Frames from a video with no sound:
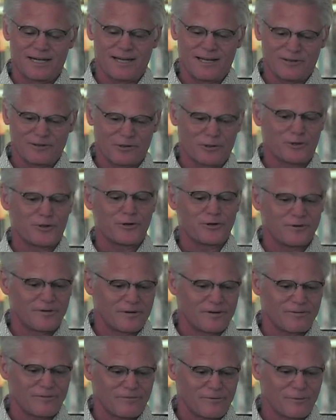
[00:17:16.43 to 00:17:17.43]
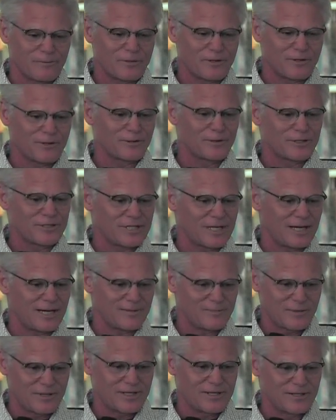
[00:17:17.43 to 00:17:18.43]
I learned from an early
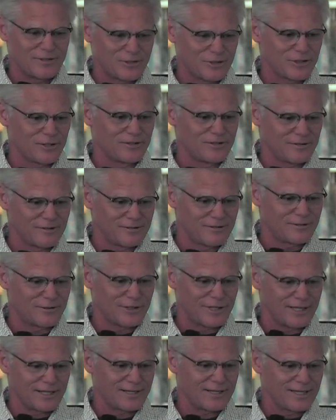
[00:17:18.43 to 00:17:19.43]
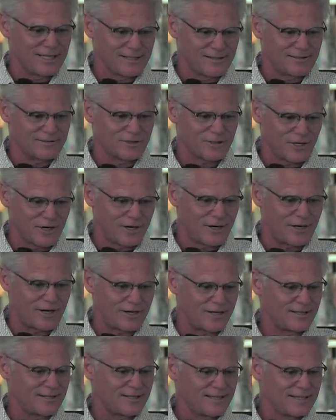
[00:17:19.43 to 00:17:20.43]
time that you shouldn't drink and
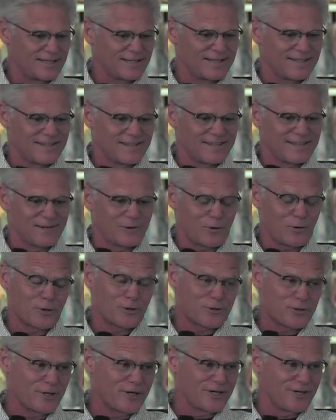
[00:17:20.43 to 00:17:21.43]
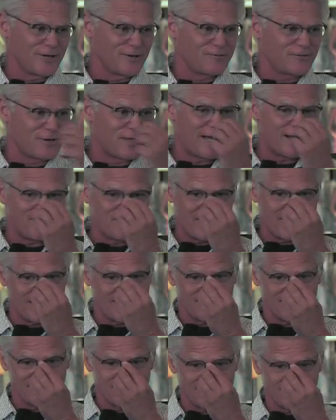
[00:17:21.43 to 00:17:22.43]
saw, or drill for that
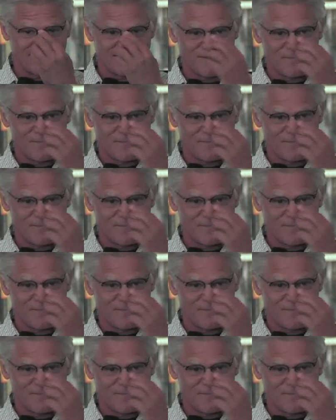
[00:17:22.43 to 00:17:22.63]
matter.